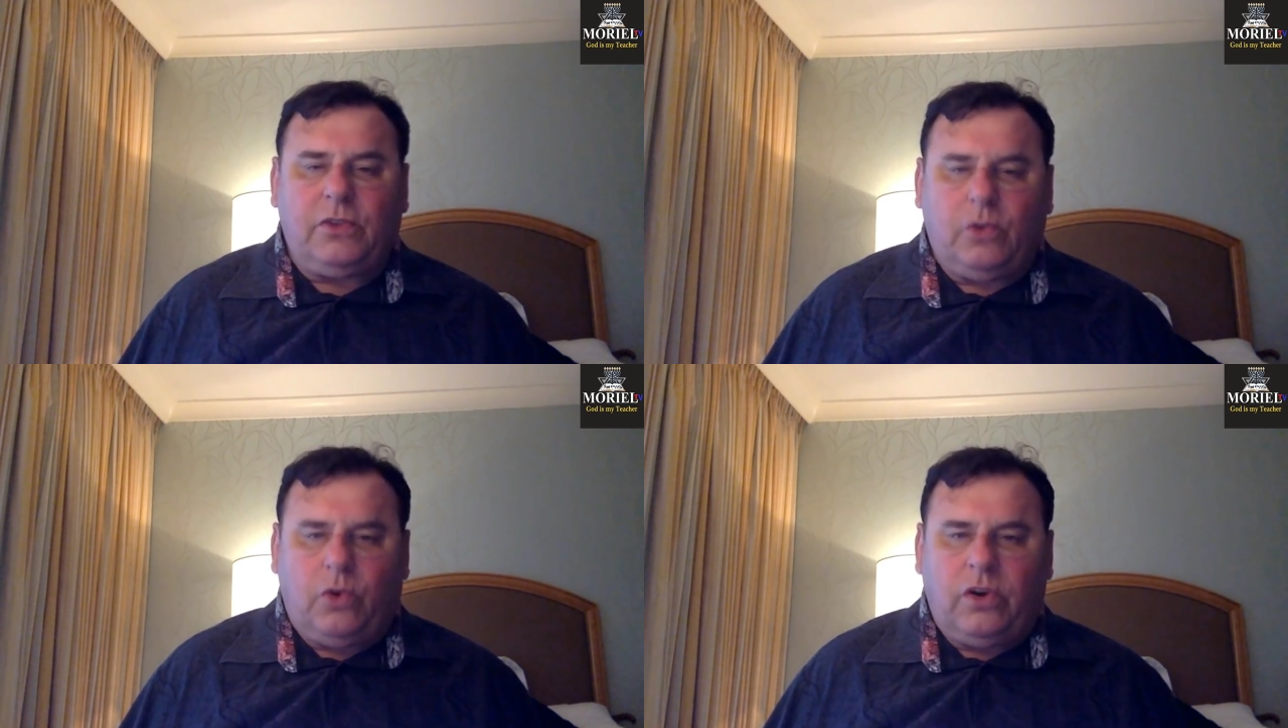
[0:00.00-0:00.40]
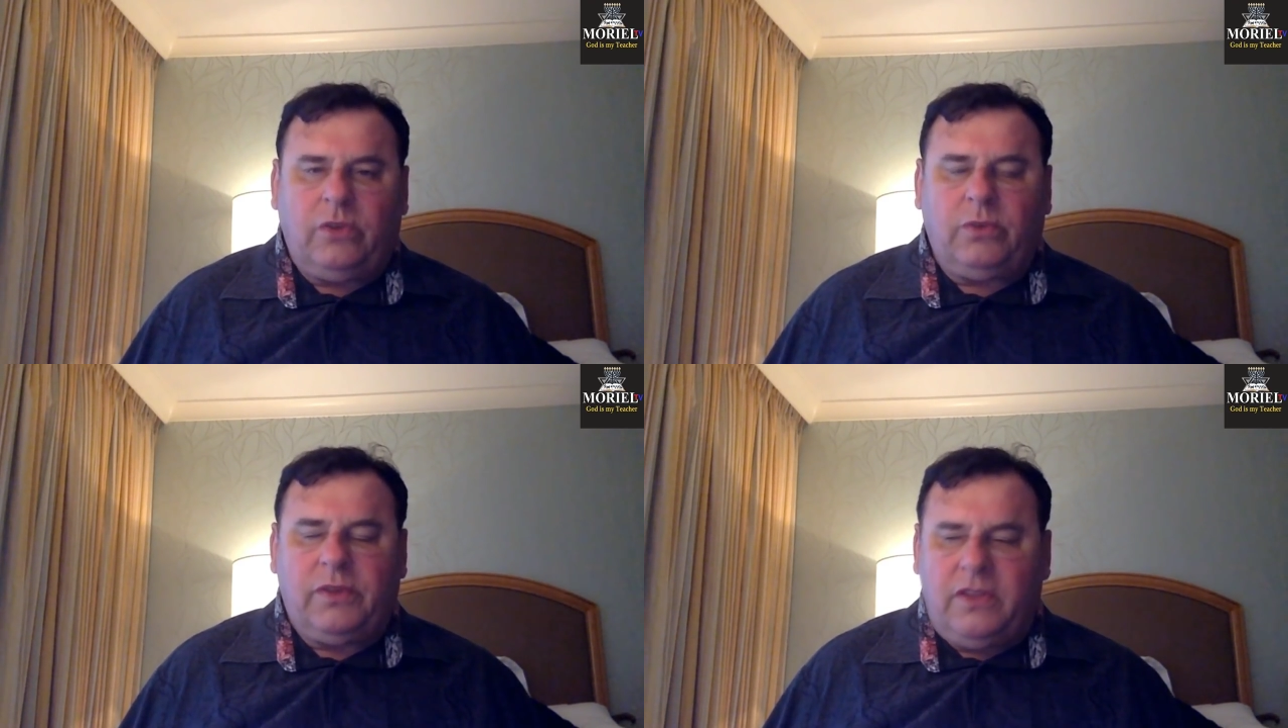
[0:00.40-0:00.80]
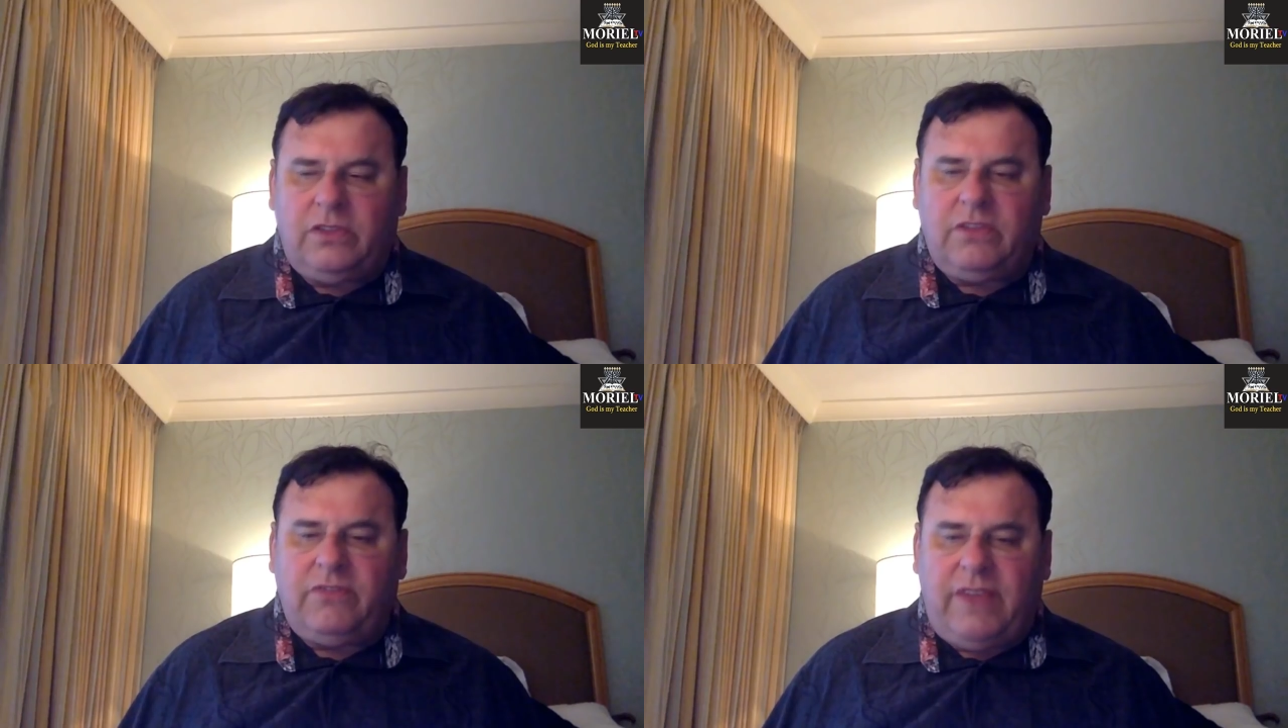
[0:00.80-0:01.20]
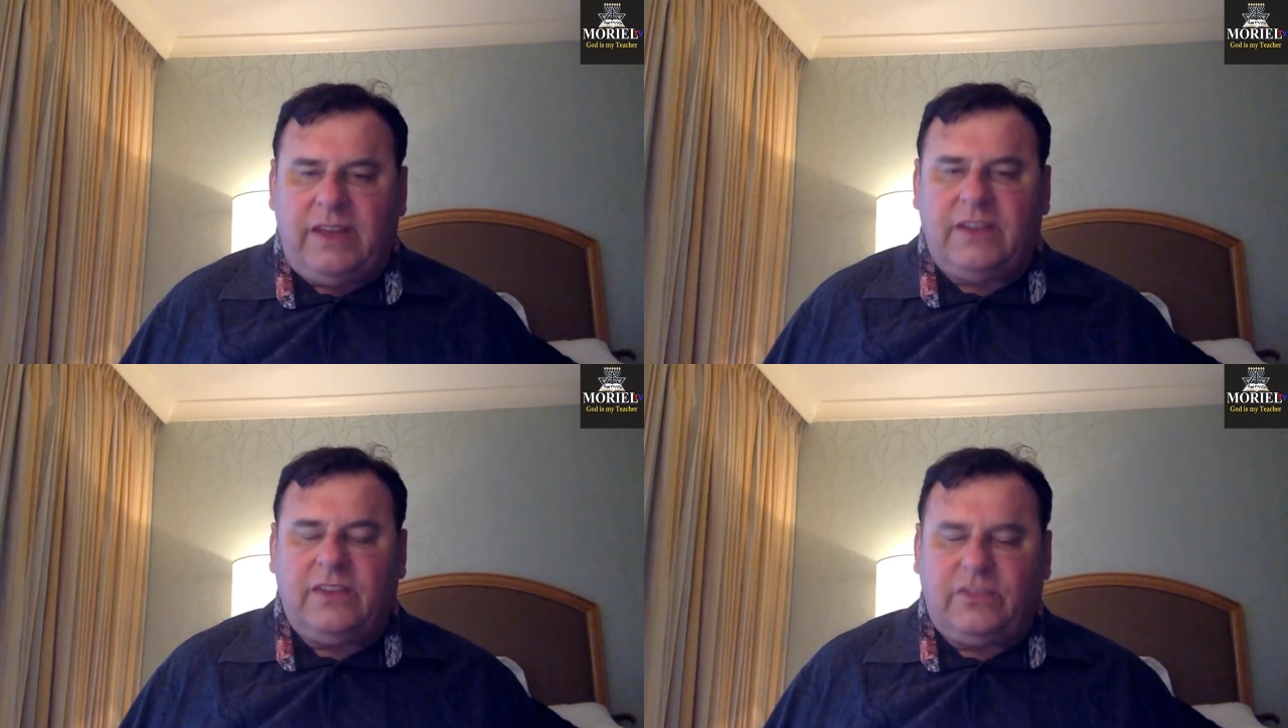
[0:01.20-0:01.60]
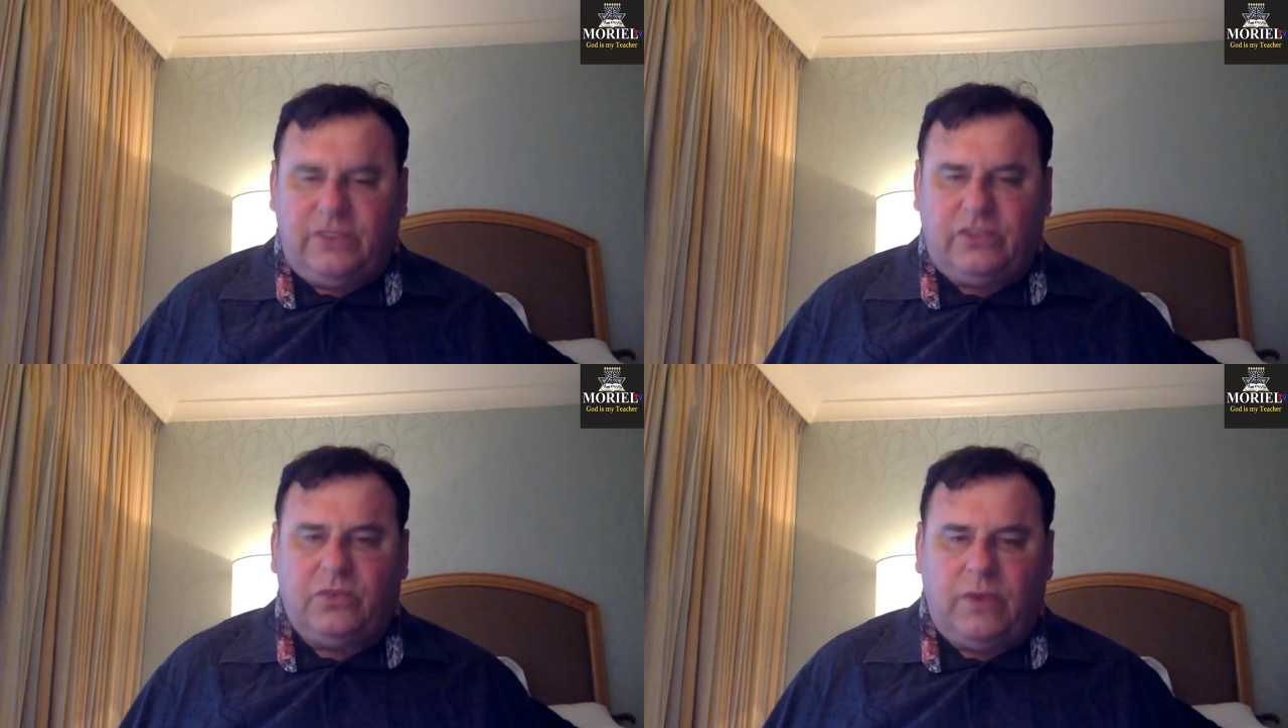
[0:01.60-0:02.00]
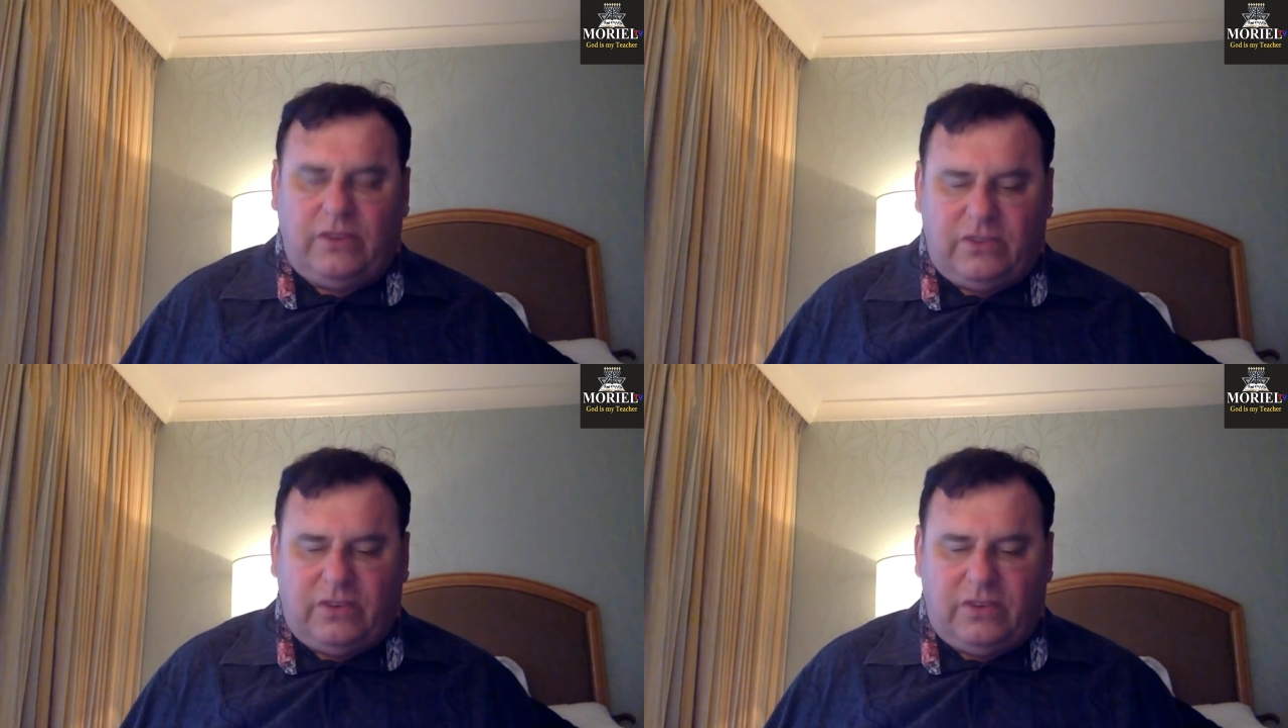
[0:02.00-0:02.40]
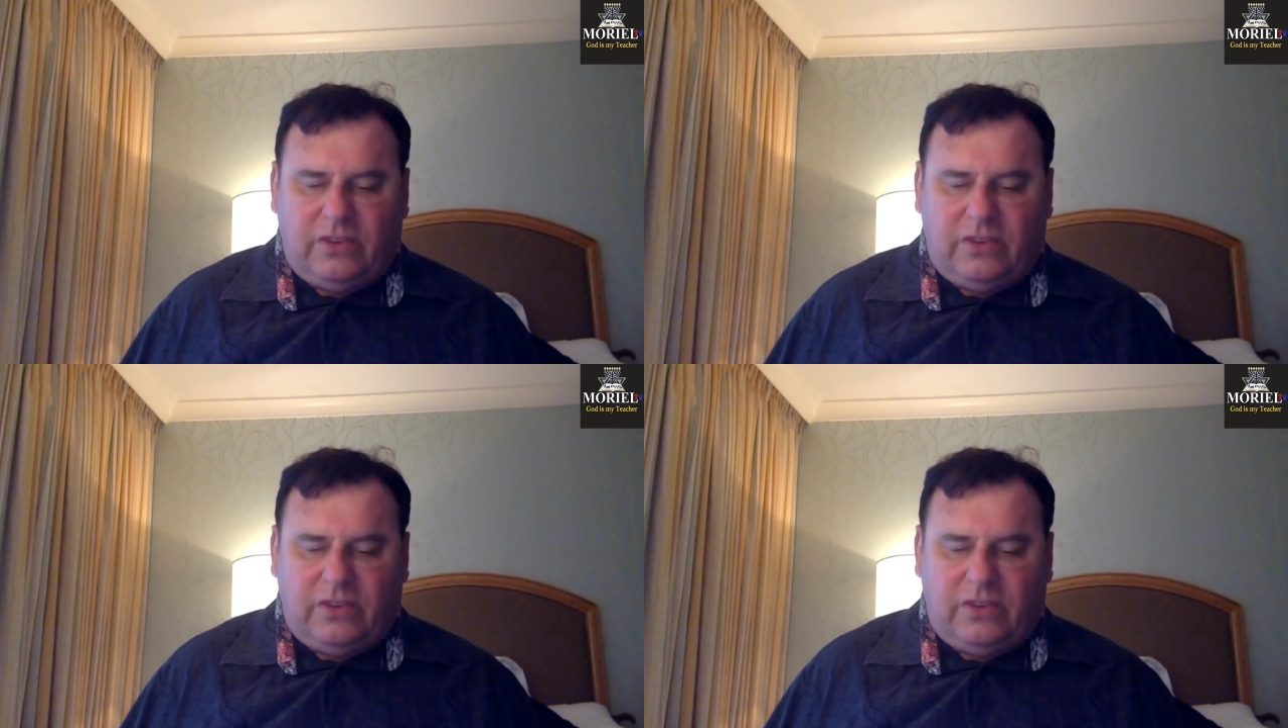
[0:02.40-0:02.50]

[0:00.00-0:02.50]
the Lord will intervene in this situation.